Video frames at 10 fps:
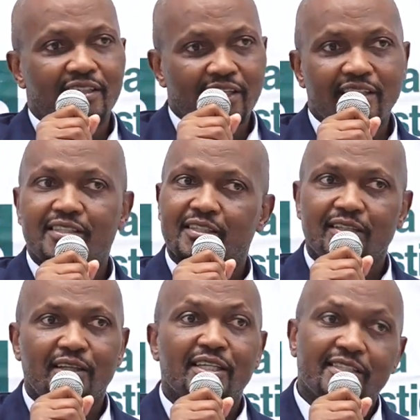yes,
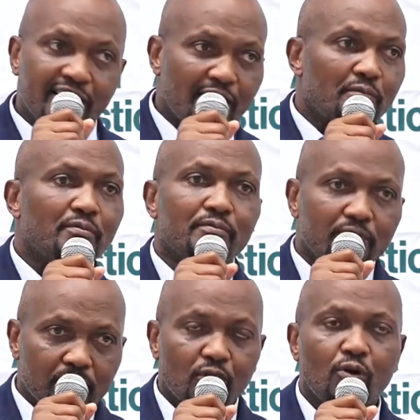the
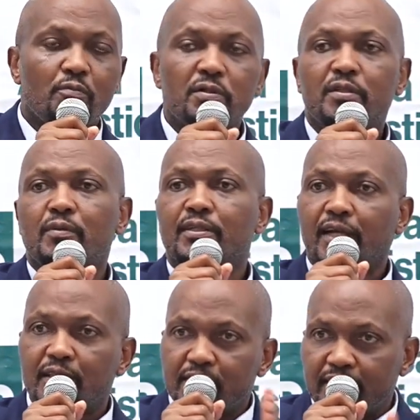same commitment
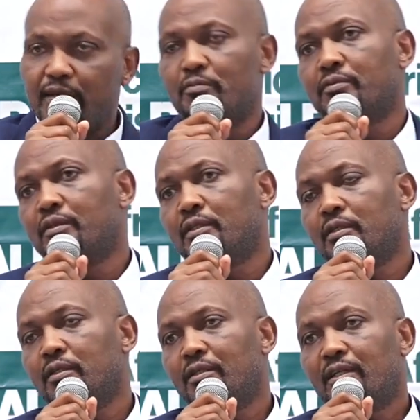and the same
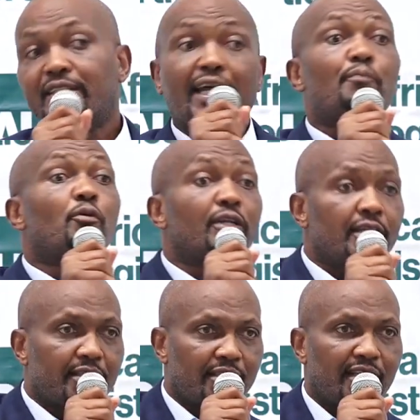
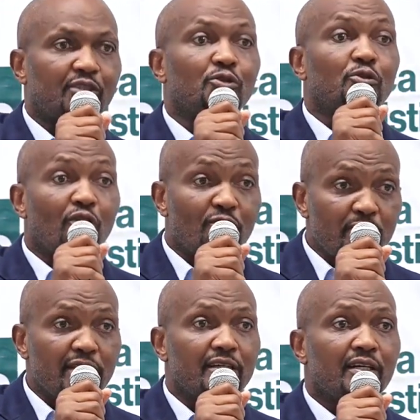stubbornness that you know of
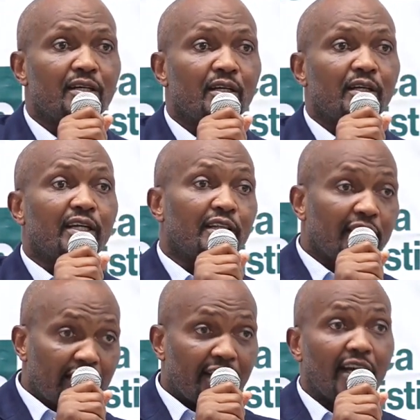me in
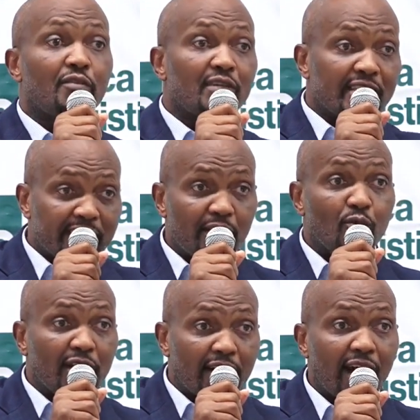the other life the same
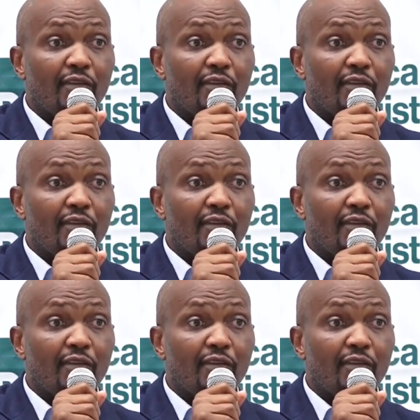one i